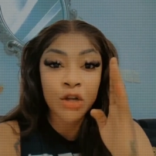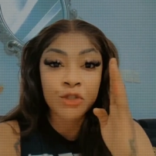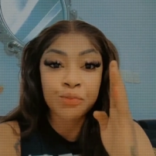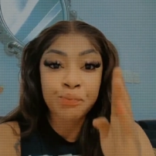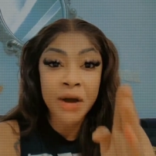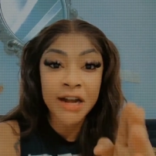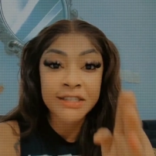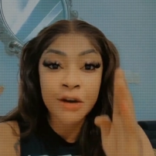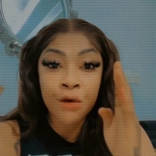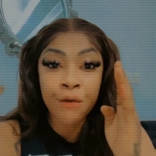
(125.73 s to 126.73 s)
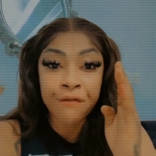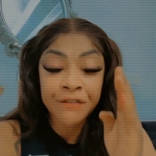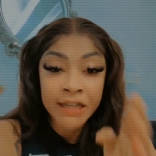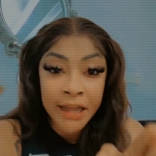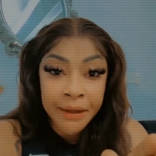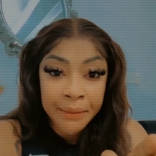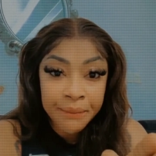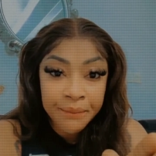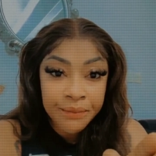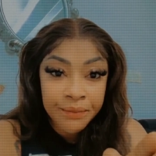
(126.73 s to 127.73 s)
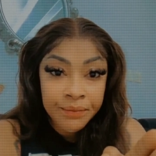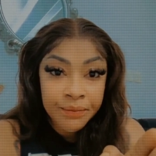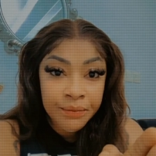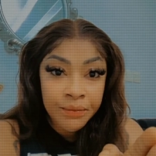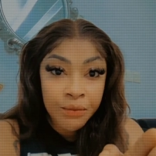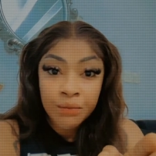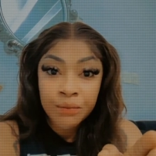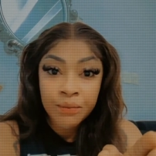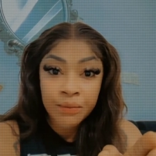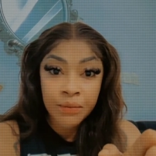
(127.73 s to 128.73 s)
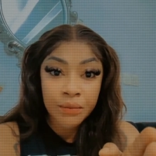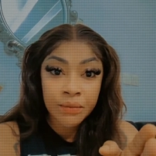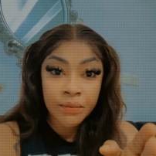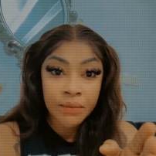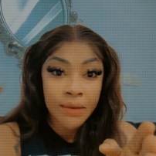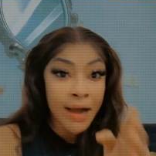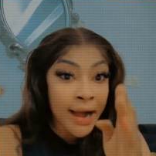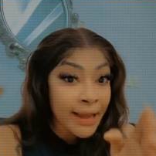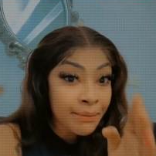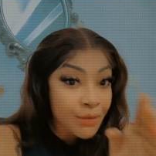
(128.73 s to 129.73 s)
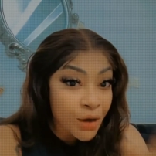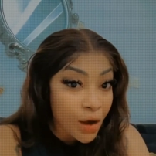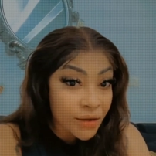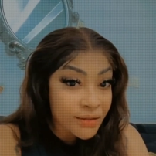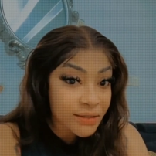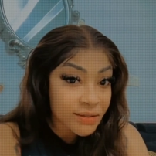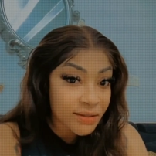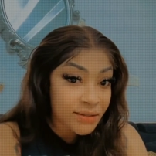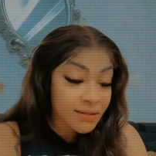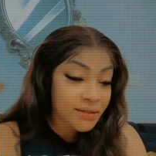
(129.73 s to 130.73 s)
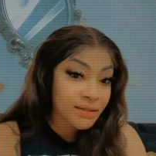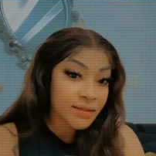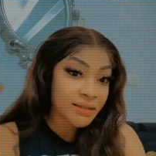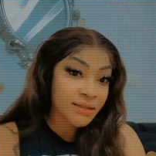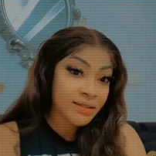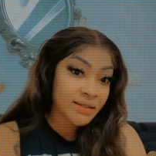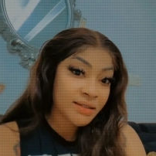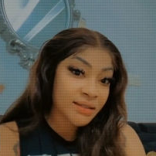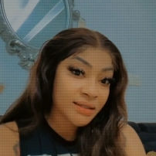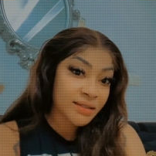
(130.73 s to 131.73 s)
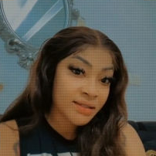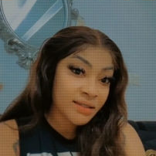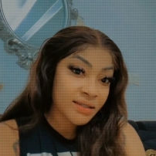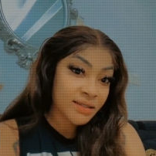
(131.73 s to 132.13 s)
so just listen to her and you know and see her own perspective of what is going on